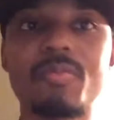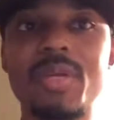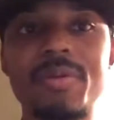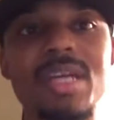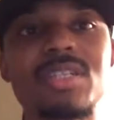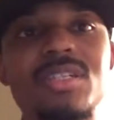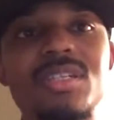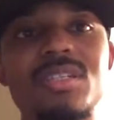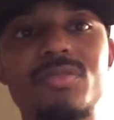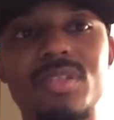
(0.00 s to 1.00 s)
Maybe I
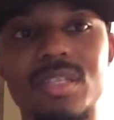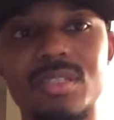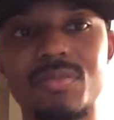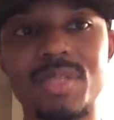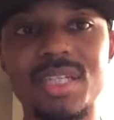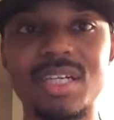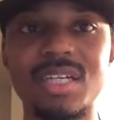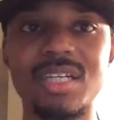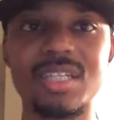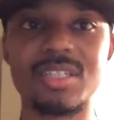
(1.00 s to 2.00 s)
should do this
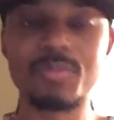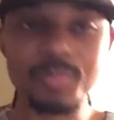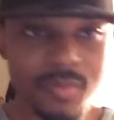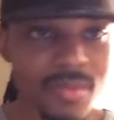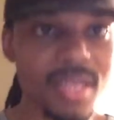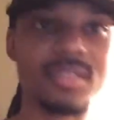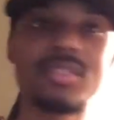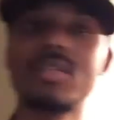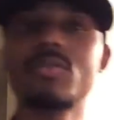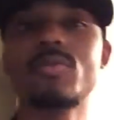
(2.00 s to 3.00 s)
because it's a
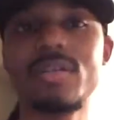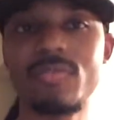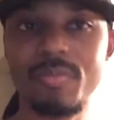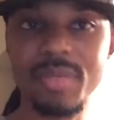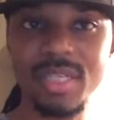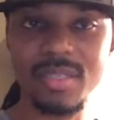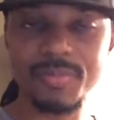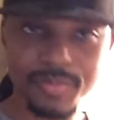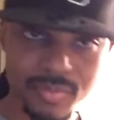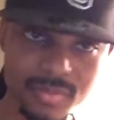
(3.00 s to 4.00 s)
good way for me